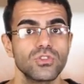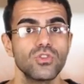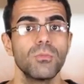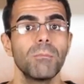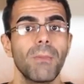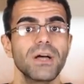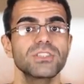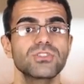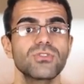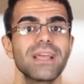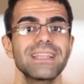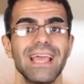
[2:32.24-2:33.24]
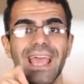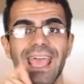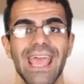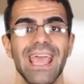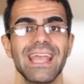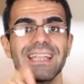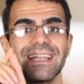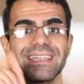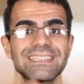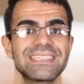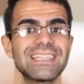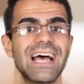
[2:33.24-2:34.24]
you must write
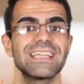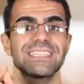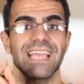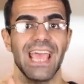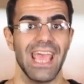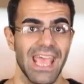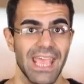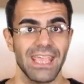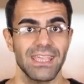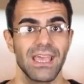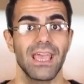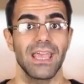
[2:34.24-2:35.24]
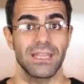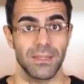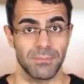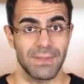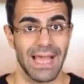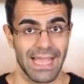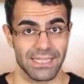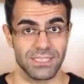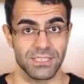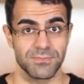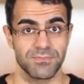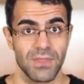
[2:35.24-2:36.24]
N/A in the
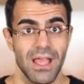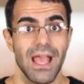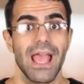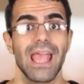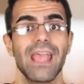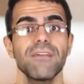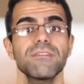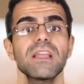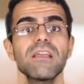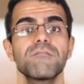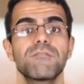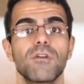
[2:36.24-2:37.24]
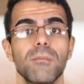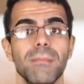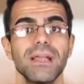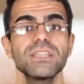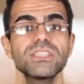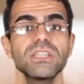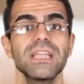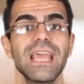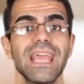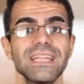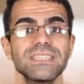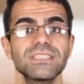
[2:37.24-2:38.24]
blank. If the information
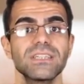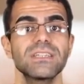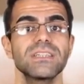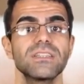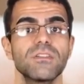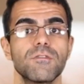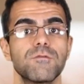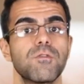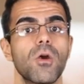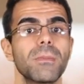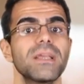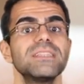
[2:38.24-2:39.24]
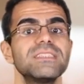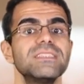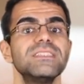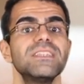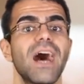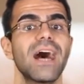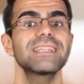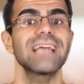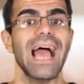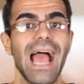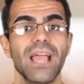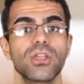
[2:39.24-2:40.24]
entered in the form is not
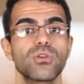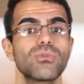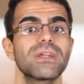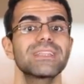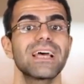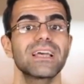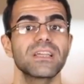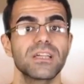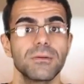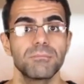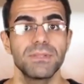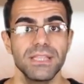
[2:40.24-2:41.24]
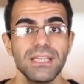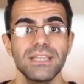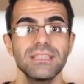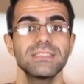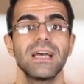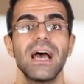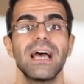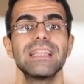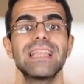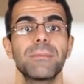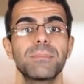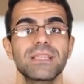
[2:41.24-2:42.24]
accurate and complete,
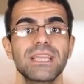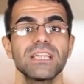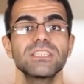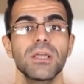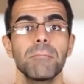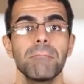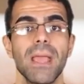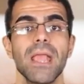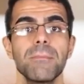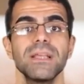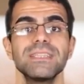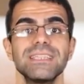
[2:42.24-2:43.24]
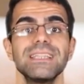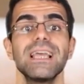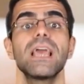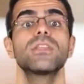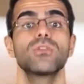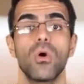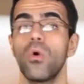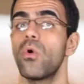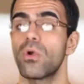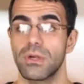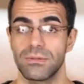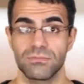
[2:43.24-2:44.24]
the application may be delayed
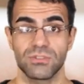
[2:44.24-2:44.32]
or